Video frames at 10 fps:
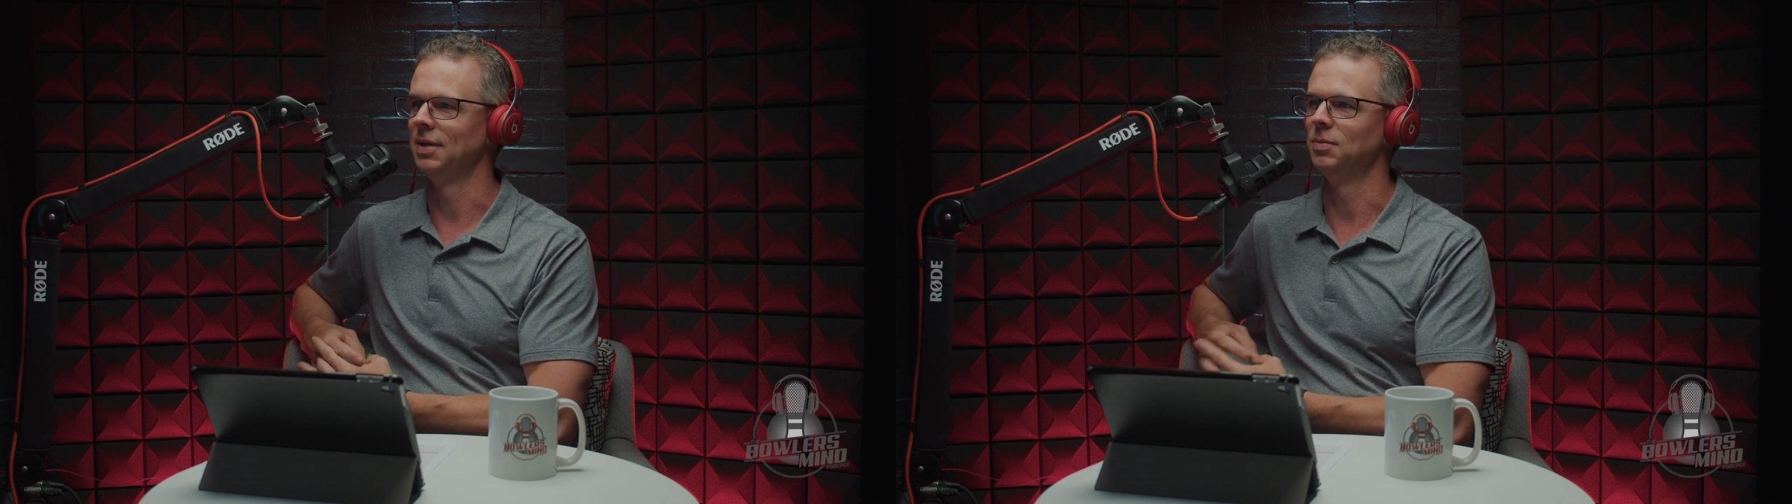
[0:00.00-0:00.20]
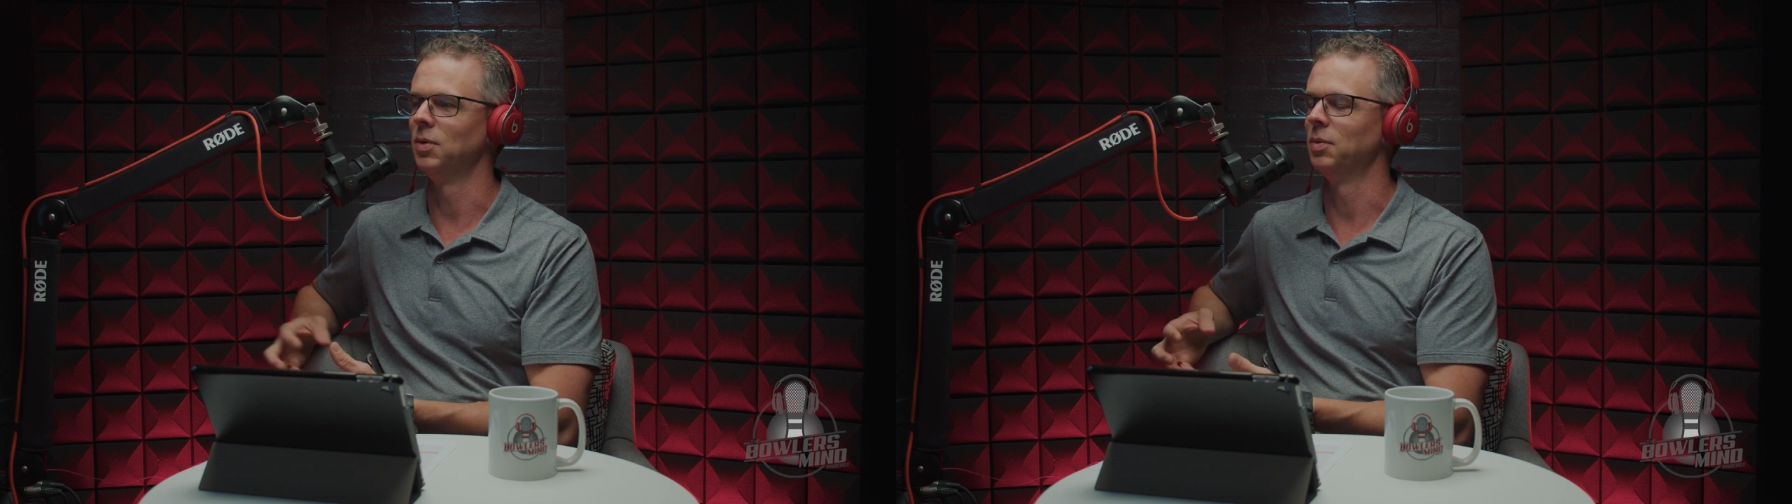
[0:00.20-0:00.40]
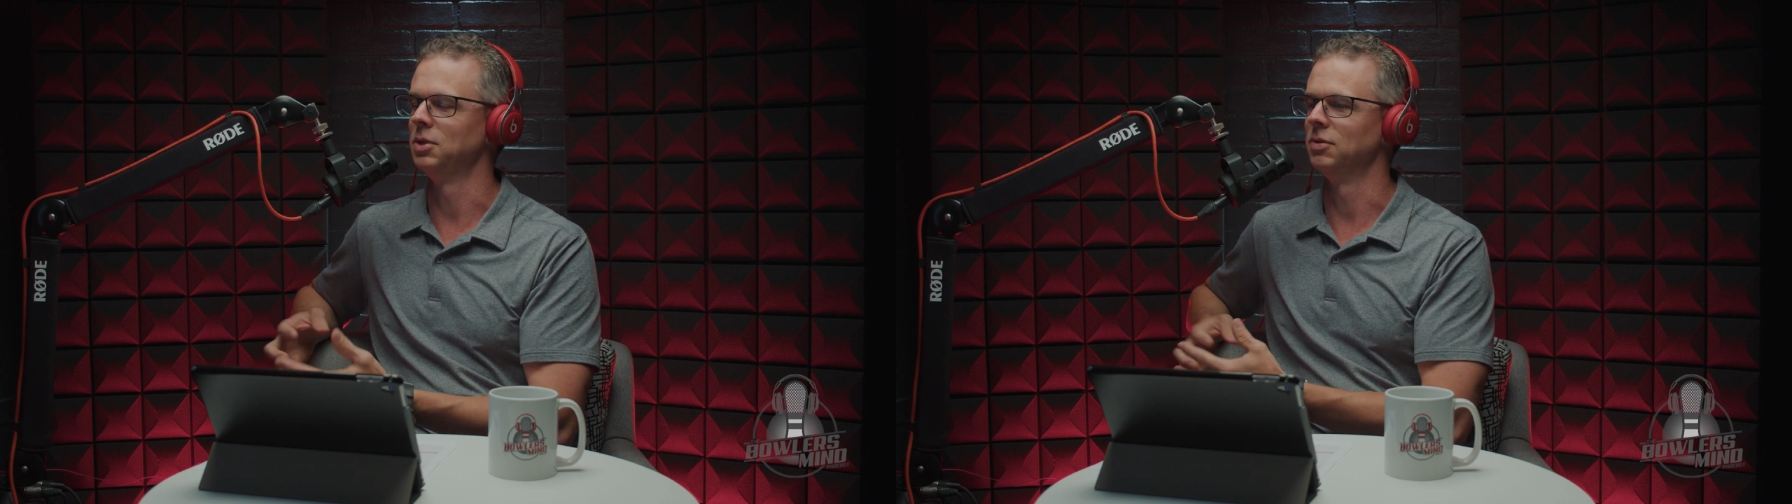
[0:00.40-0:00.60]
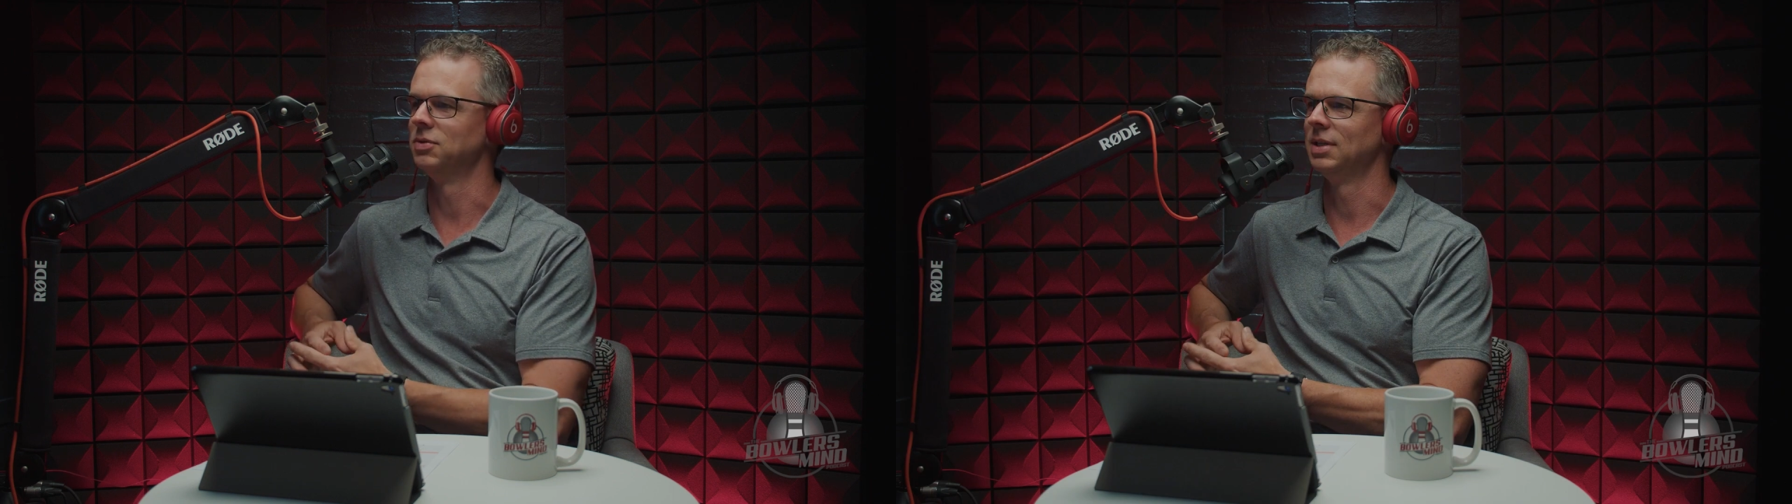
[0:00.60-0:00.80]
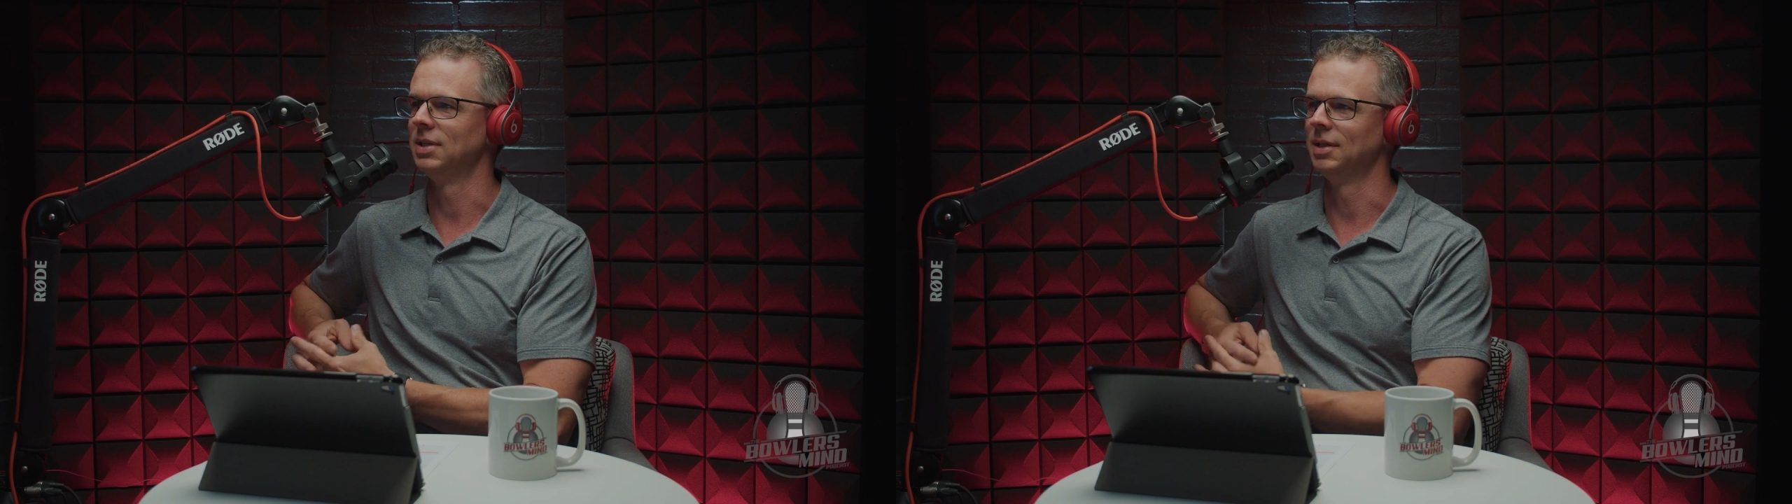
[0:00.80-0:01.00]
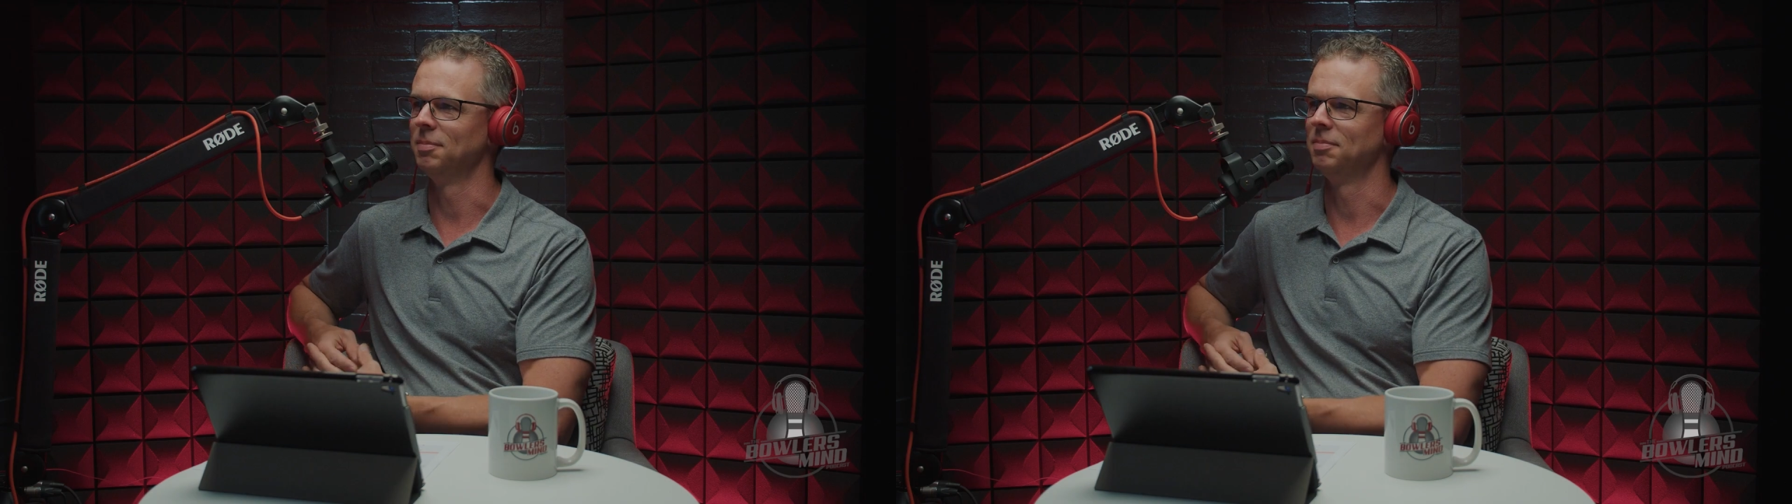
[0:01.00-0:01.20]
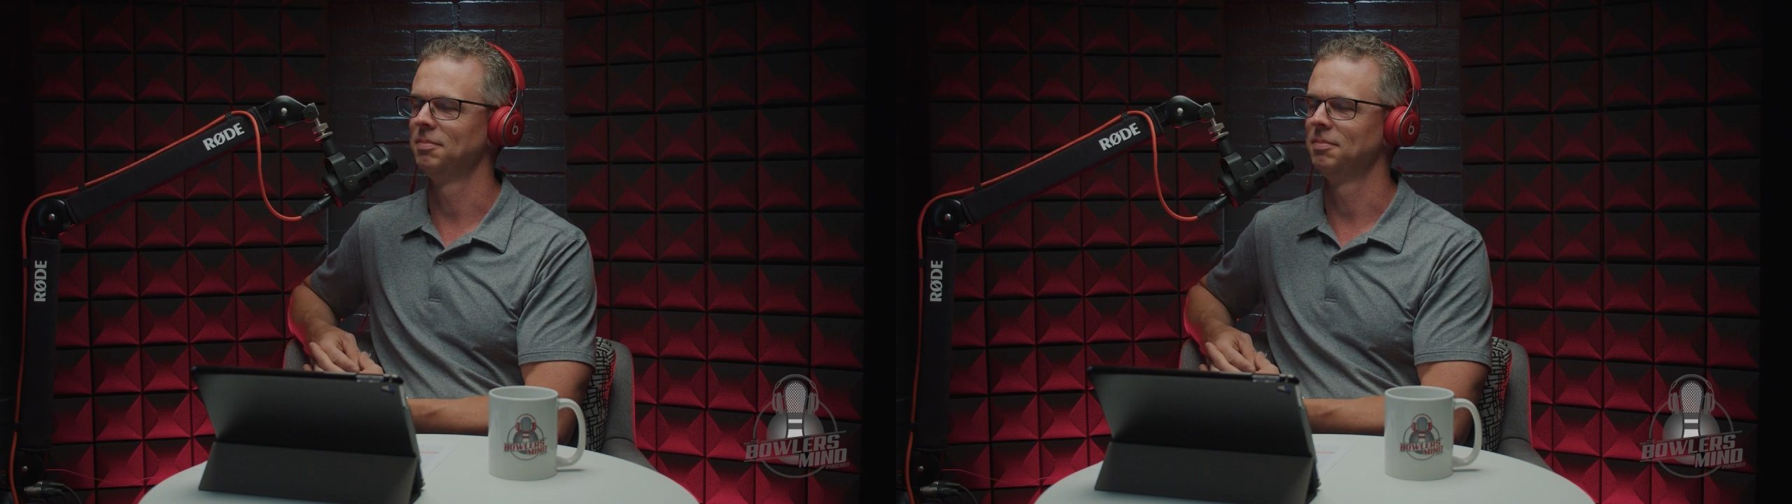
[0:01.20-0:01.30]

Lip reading: and what would you have said to him?